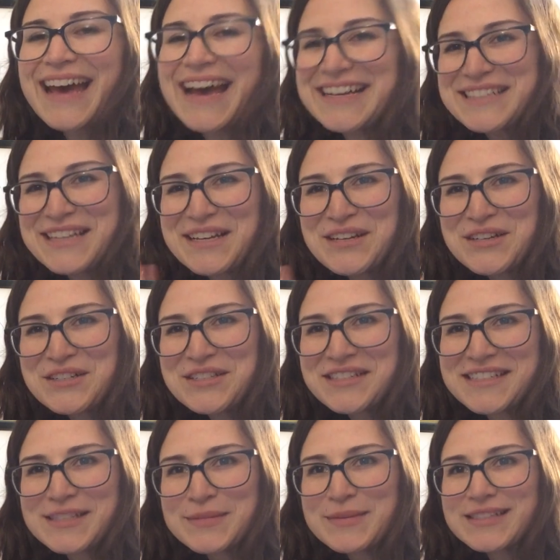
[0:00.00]
Hi Tigers,
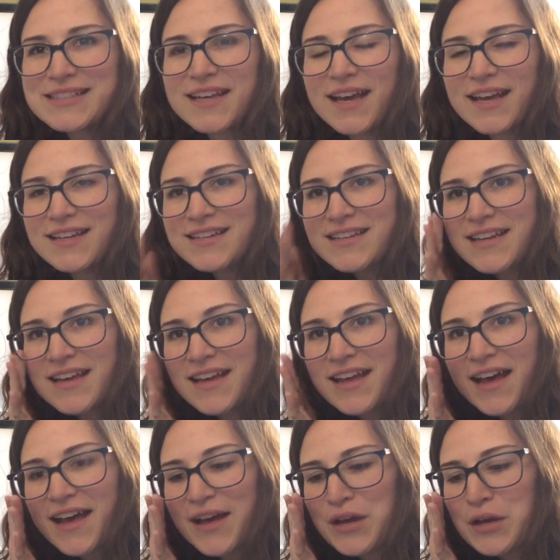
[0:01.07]
it's Miss Gunn.
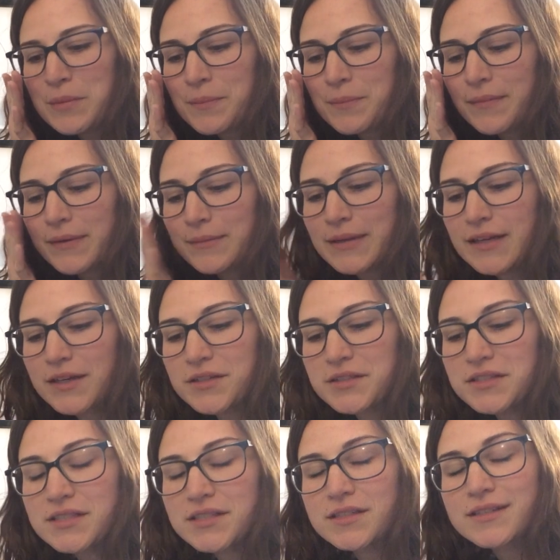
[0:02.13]
I'm here
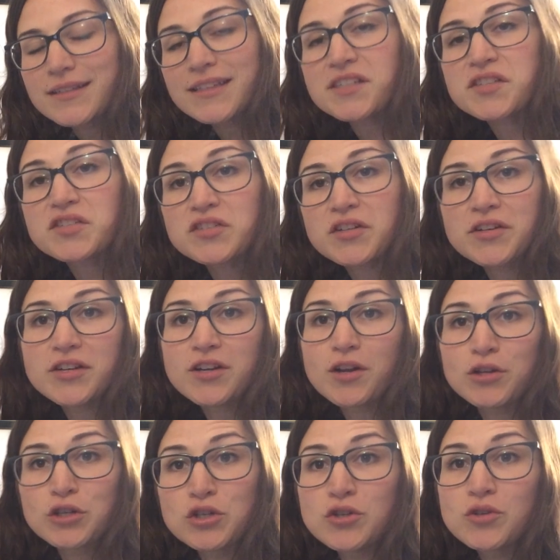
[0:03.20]
to get us started
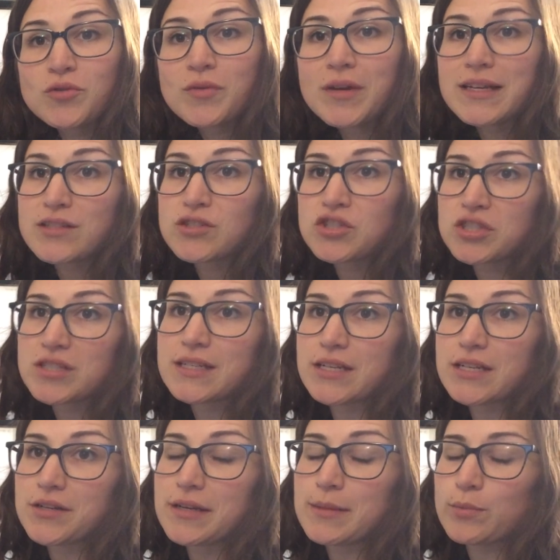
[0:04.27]
on a new
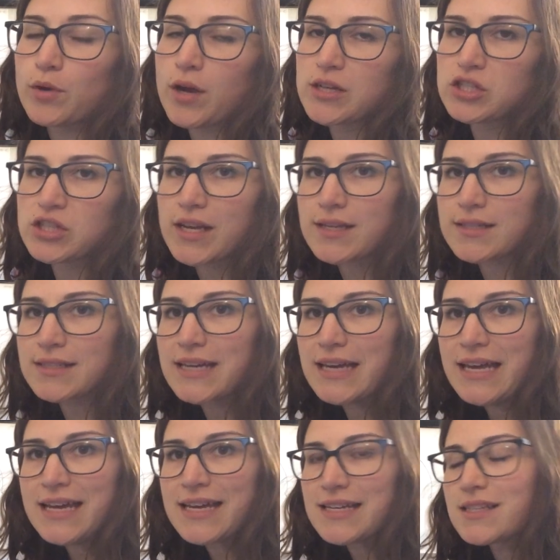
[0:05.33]
engineering project.
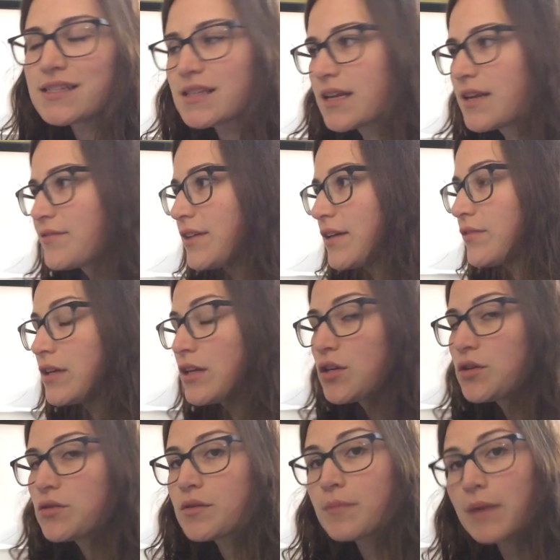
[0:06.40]
Instead of giving
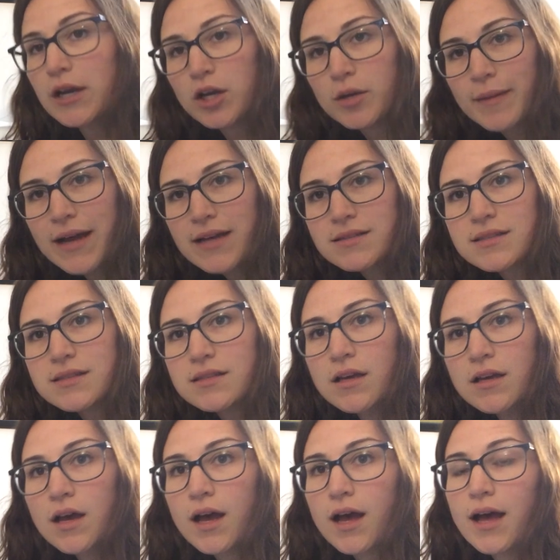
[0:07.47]
you the maker mats,
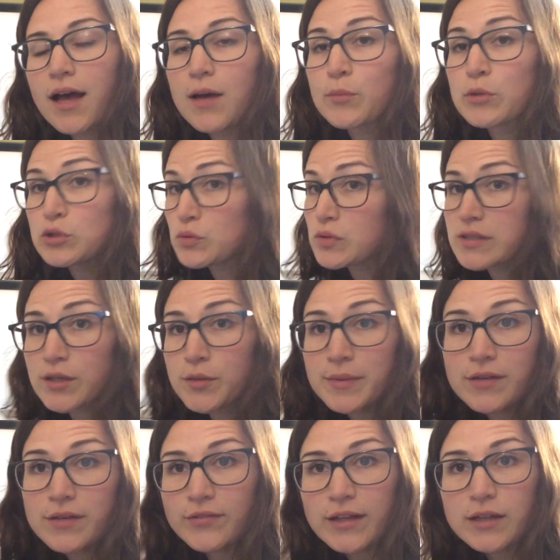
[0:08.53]
which will still
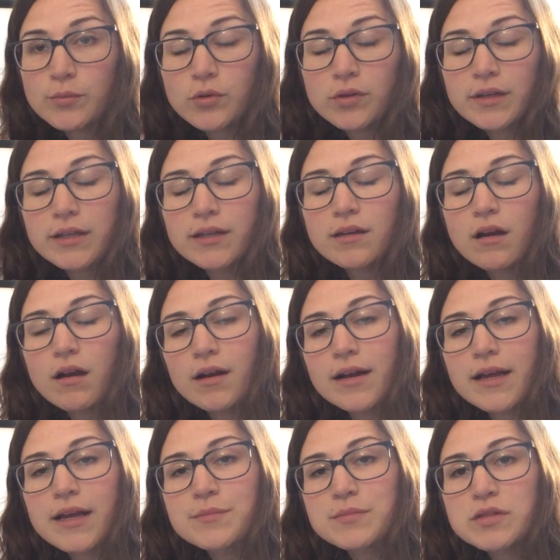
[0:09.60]
be available in our
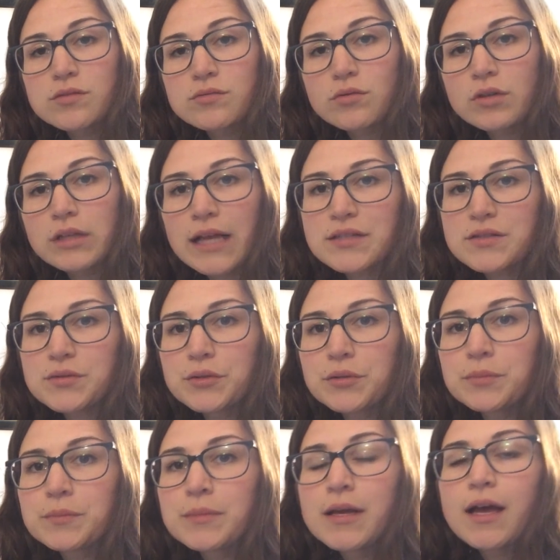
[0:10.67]
AMPS Google
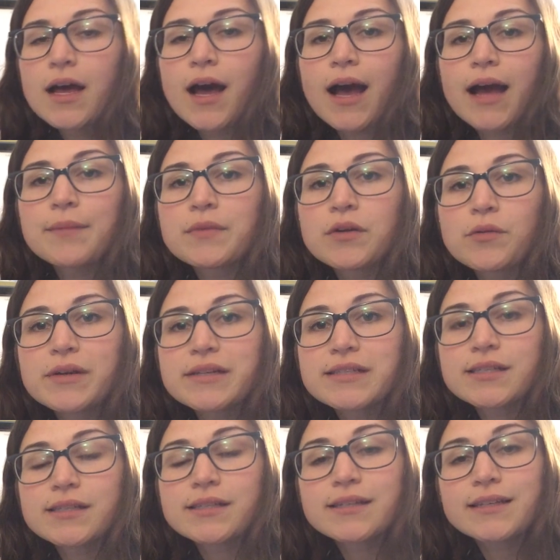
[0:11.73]
Classroom, I'm going
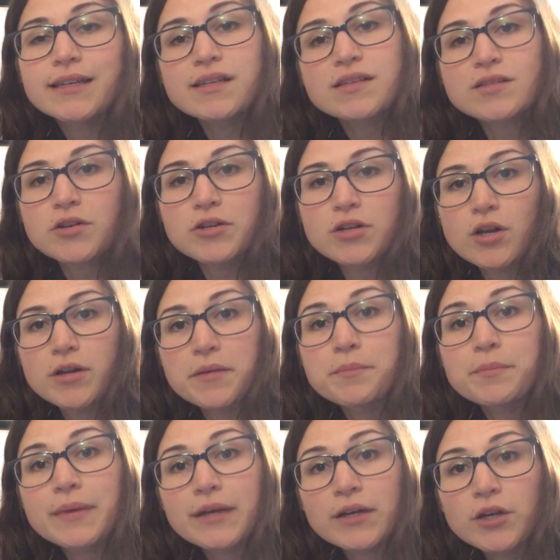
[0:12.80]
to get us started on a
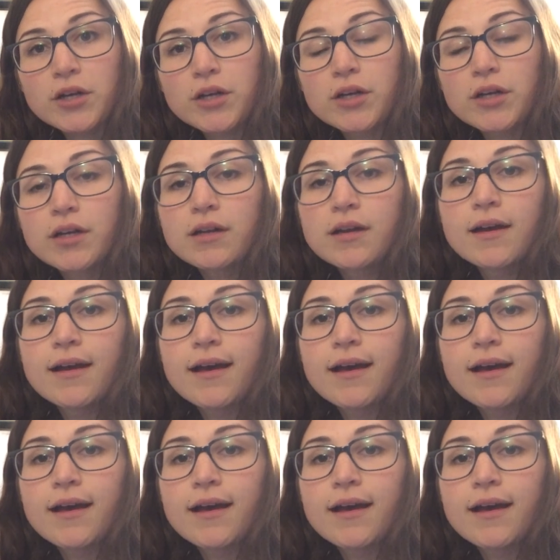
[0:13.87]
bigger